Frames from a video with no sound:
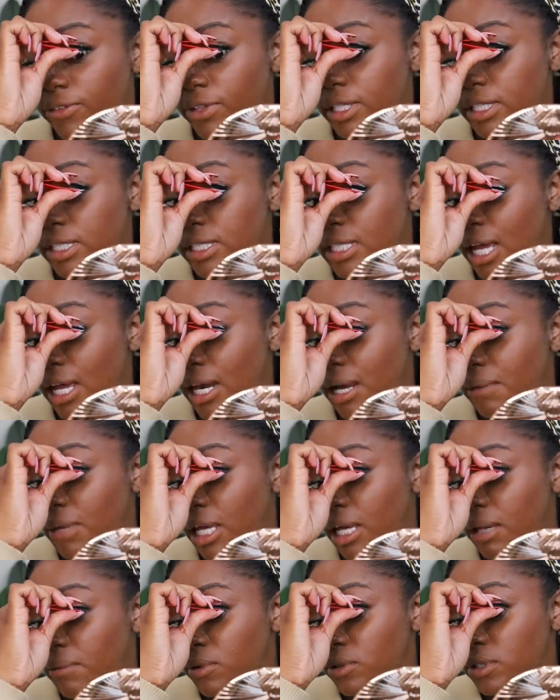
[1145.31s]
is that I'm
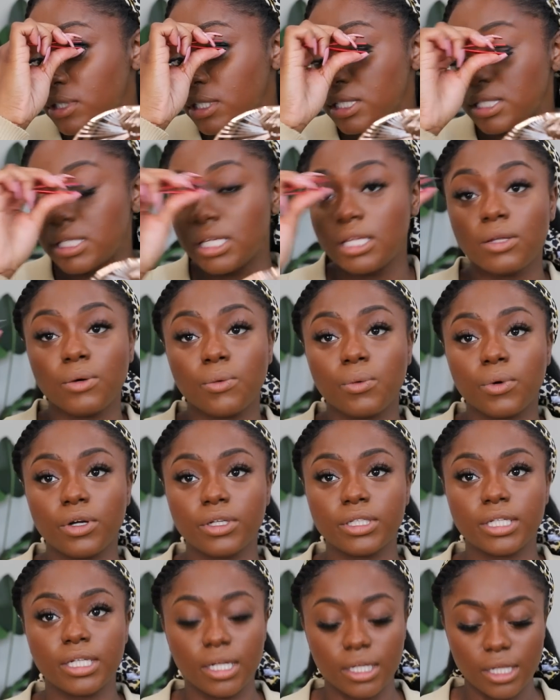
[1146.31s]
able to see the
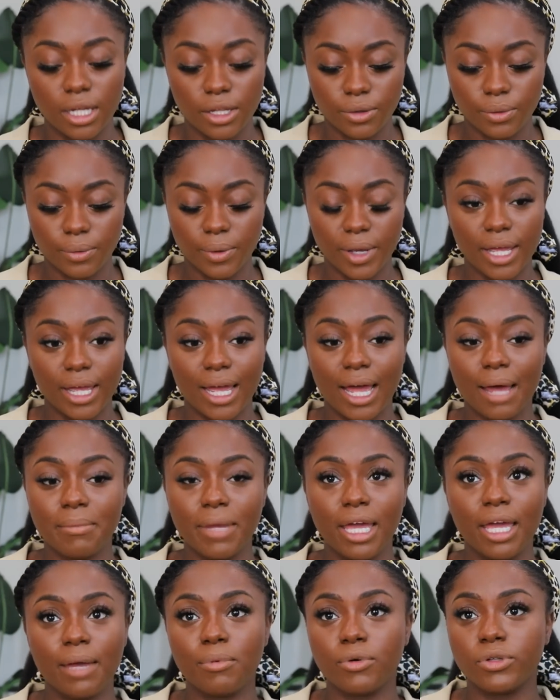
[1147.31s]
world in another way.
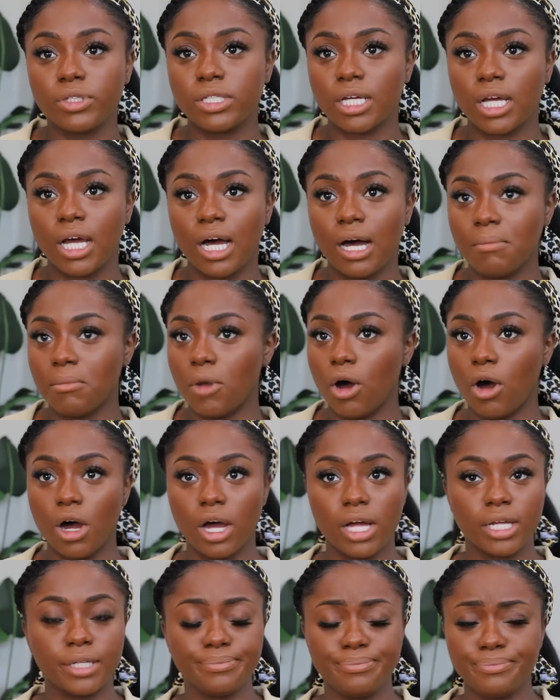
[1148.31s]
I'm able to come
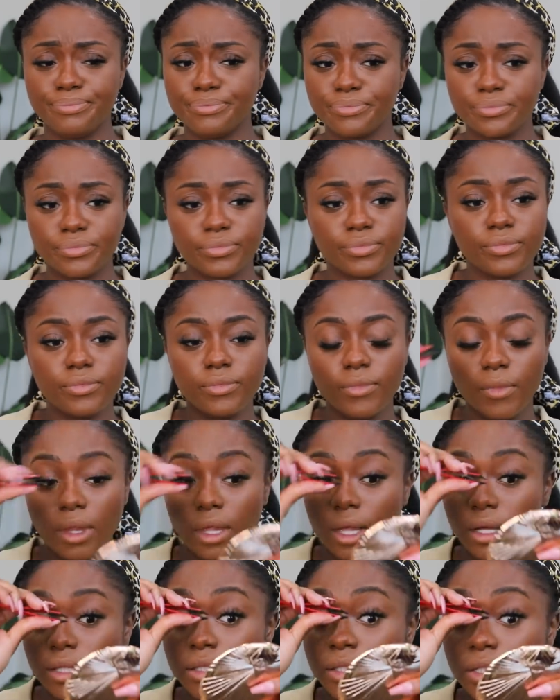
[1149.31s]
on
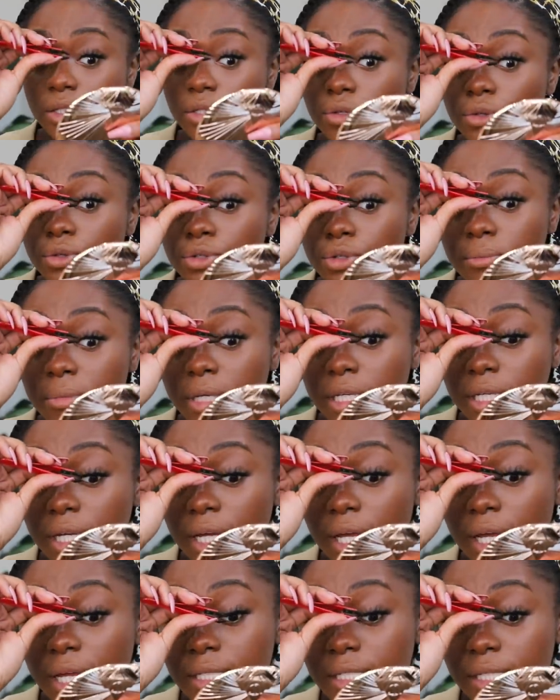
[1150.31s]
to social
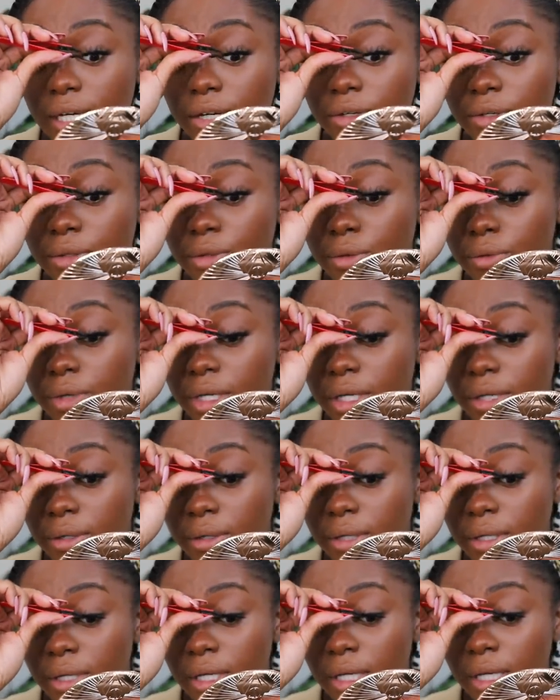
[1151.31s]
media and tell you the
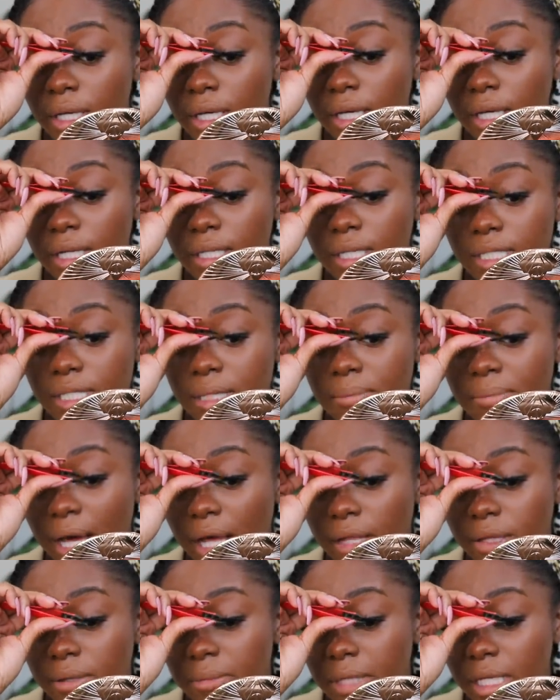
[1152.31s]
real. It doesn't
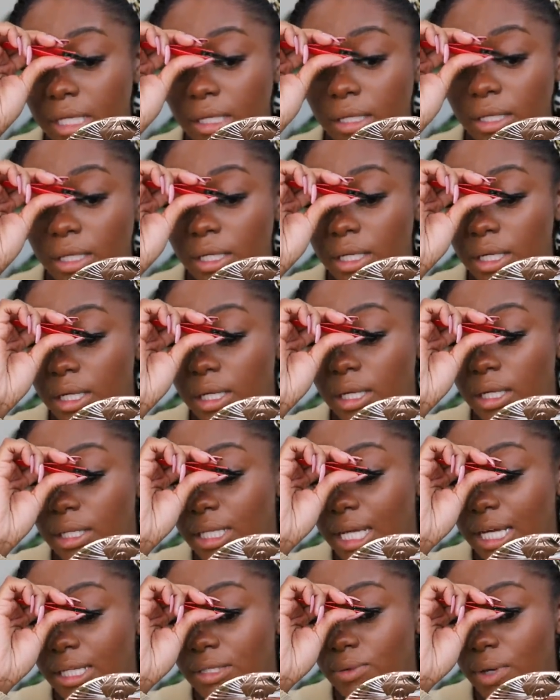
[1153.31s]
bother me.
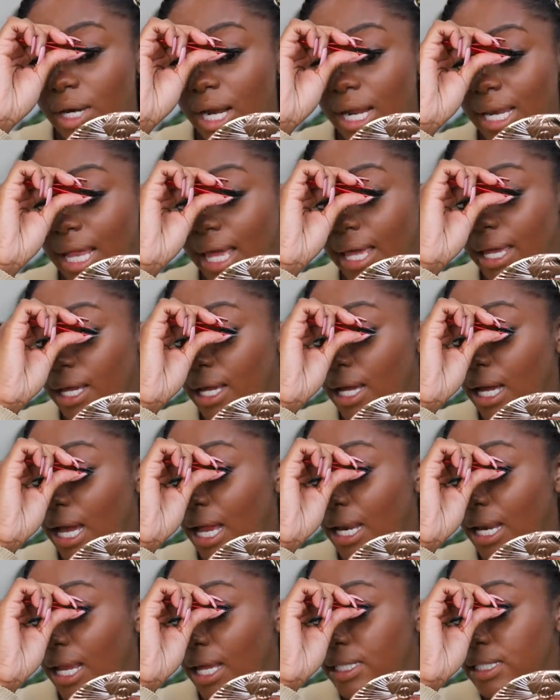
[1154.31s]
That's what I like.
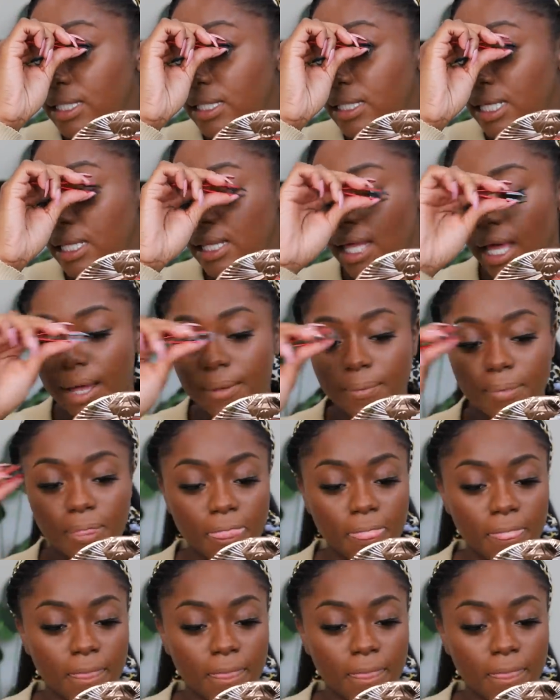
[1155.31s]
I like to see that.